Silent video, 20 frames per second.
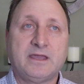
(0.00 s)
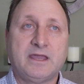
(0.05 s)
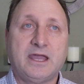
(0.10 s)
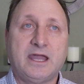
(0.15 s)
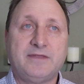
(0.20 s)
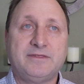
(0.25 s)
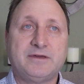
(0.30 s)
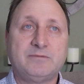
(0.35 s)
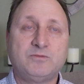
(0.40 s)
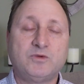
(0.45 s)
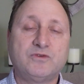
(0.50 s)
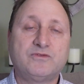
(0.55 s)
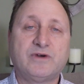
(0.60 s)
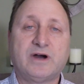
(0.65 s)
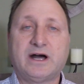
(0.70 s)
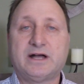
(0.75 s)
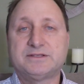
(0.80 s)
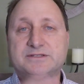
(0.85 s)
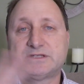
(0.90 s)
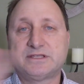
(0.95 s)
and then move
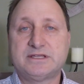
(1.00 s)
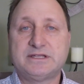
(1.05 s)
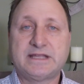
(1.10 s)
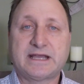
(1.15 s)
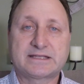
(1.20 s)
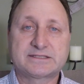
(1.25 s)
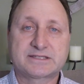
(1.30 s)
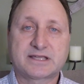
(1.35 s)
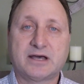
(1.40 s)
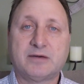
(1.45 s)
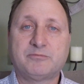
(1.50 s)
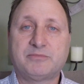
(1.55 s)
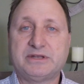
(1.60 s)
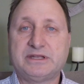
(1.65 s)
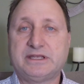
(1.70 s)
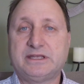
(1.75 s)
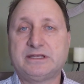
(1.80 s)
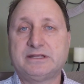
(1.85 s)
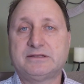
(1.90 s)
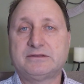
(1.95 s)
on to the next
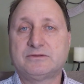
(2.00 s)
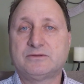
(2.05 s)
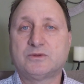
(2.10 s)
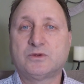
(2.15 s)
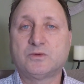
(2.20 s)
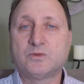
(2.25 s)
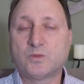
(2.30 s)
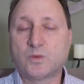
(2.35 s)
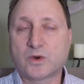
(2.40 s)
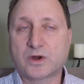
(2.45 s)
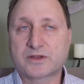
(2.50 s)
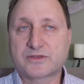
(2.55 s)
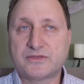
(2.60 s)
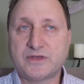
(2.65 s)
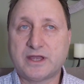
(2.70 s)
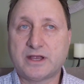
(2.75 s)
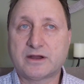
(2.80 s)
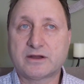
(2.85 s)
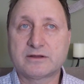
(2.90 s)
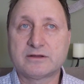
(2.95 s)
company and, and work
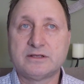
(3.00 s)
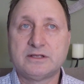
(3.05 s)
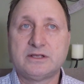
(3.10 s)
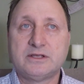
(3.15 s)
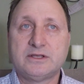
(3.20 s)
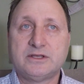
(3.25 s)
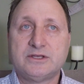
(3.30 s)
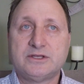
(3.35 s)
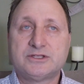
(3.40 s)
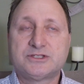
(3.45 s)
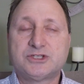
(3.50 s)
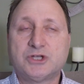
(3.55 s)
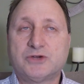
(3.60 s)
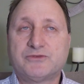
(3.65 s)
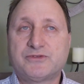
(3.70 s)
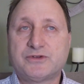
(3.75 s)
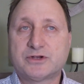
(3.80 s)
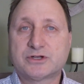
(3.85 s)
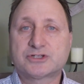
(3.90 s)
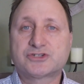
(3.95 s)
there. So
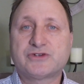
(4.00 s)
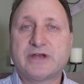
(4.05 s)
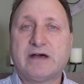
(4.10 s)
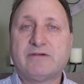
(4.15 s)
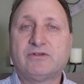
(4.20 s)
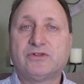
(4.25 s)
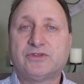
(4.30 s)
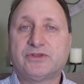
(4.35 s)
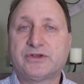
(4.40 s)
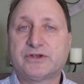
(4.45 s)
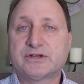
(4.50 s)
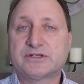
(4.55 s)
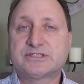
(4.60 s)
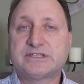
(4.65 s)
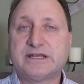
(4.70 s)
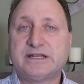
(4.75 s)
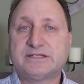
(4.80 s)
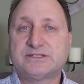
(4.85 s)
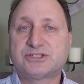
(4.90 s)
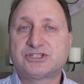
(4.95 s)
if you're a travel nurse
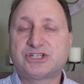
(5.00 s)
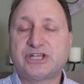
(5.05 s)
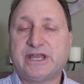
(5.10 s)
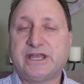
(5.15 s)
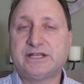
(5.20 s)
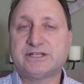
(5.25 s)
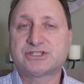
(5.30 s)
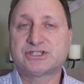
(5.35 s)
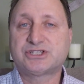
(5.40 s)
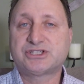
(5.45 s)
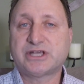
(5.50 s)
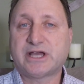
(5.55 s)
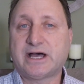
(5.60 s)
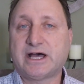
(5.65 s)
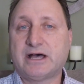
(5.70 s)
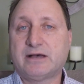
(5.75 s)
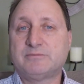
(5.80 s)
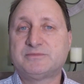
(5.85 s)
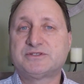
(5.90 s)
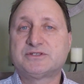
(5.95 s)
that has changed
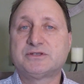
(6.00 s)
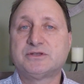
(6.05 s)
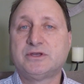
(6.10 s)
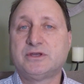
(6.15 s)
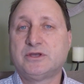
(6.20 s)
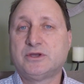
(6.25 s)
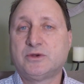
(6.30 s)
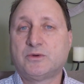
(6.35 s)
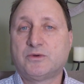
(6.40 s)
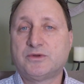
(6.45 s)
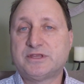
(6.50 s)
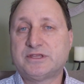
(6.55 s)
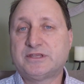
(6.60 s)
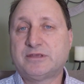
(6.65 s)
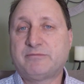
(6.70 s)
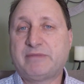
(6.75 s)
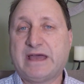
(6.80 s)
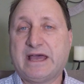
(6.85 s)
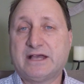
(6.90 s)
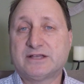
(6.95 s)
jobs within the
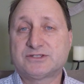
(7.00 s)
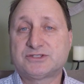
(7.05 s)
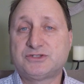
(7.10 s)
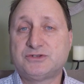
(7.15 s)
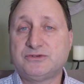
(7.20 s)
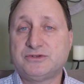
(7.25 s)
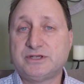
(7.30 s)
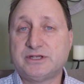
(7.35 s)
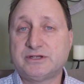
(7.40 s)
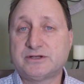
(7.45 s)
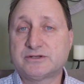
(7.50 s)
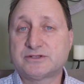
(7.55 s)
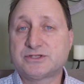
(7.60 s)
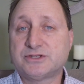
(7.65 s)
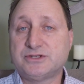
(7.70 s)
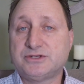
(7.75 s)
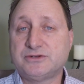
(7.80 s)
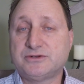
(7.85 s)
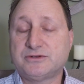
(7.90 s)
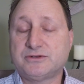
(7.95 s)
past two years
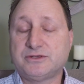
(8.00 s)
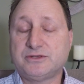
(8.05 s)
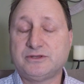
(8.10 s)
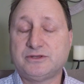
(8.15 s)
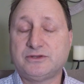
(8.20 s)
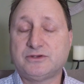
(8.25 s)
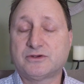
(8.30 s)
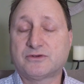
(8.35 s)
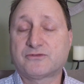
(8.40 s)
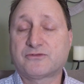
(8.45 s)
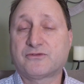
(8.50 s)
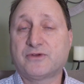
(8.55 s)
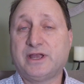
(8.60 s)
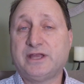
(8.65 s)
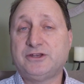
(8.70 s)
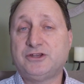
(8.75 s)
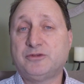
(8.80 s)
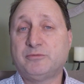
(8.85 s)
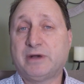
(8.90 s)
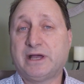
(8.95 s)
and you you're
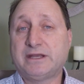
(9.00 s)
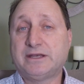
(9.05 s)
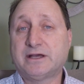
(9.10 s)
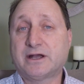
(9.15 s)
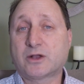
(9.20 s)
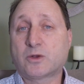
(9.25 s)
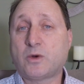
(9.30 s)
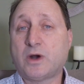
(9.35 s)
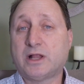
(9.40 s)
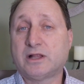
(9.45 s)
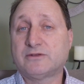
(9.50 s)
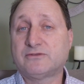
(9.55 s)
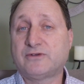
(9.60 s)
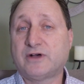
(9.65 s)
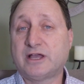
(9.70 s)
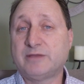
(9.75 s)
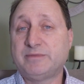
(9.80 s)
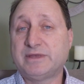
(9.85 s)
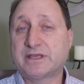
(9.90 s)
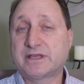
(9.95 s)
afraid you might not
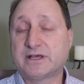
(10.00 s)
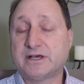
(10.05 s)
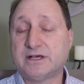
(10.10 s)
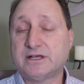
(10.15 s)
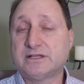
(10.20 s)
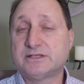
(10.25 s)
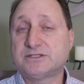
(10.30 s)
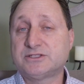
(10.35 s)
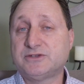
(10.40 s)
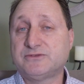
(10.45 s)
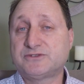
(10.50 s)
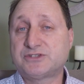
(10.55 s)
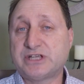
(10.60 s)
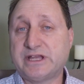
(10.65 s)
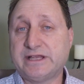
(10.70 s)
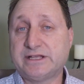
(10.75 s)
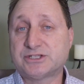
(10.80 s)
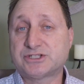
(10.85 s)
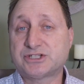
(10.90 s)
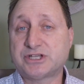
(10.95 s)
qualify because you've
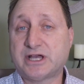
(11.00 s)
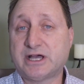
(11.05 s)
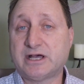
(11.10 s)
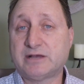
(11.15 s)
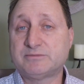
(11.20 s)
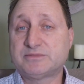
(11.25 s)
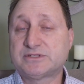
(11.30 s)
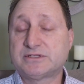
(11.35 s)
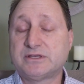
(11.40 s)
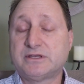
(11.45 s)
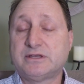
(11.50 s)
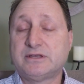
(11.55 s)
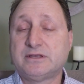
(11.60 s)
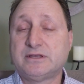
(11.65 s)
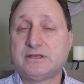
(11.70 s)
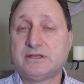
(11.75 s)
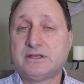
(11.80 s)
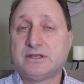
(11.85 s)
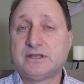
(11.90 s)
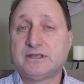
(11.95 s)
changed jobs,
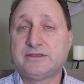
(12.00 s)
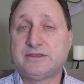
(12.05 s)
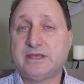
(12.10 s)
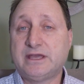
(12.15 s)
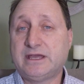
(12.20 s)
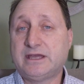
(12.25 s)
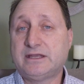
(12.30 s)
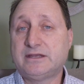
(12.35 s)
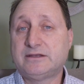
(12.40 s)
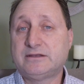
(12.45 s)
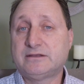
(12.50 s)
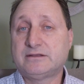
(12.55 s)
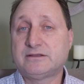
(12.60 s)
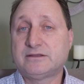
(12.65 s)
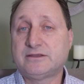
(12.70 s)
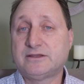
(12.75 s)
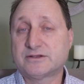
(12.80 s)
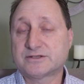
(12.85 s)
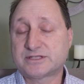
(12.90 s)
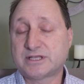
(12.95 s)
then
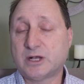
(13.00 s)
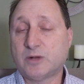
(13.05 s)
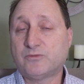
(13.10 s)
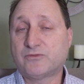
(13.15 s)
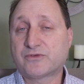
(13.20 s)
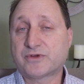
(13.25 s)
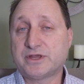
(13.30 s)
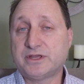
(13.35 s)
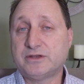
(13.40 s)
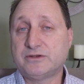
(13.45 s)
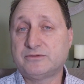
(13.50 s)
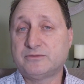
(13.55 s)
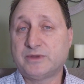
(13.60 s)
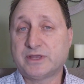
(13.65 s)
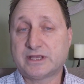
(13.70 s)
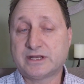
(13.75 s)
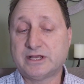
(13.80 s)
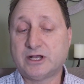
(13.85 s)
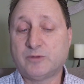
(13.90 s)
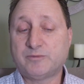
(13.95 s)
there's help for you and we
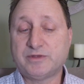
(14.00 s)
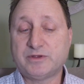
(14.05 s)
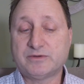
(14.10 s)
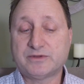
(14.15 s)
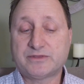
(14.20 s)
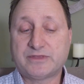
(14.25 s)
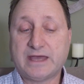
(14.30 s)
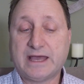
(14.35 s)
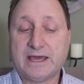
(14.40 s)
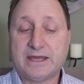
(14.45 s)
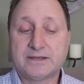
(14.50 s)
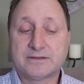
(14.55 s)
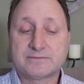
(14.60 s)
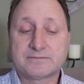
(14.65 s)
can help you with that.